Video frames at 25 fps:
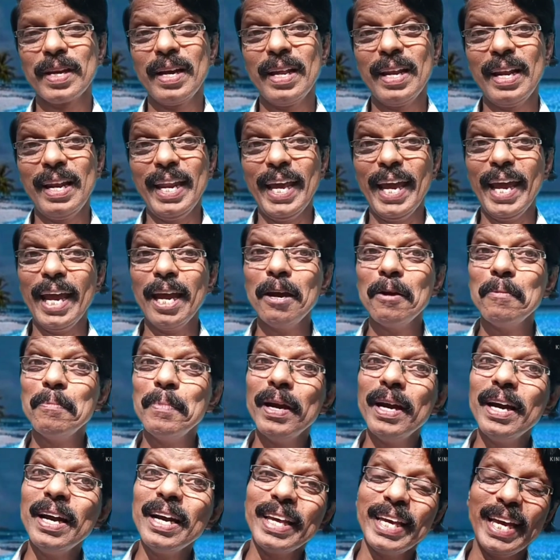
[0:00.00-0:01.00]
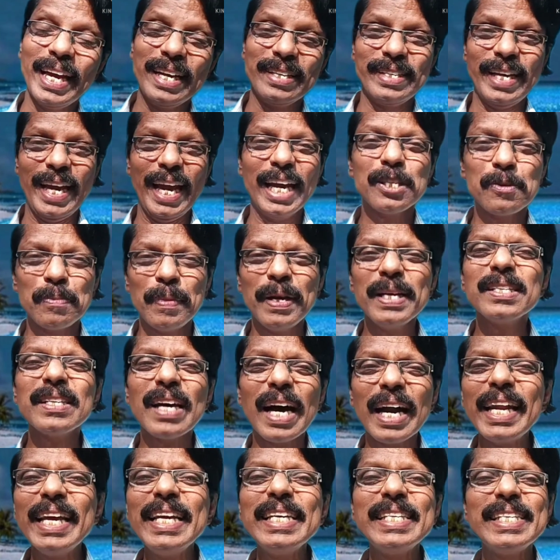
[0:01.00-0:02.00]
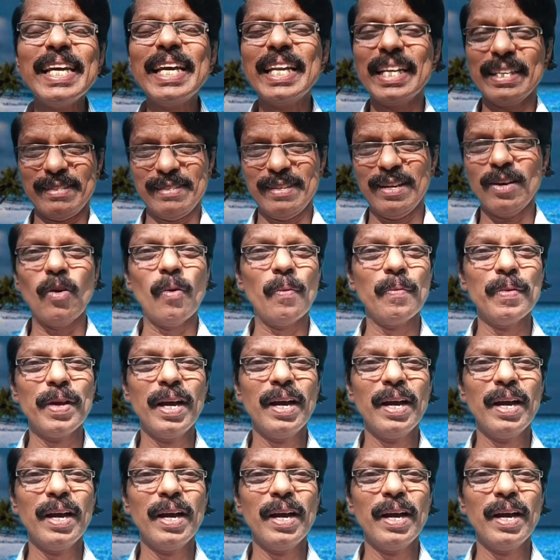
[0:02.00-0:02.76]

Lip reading: Labored ease. Ease means uneasiness now.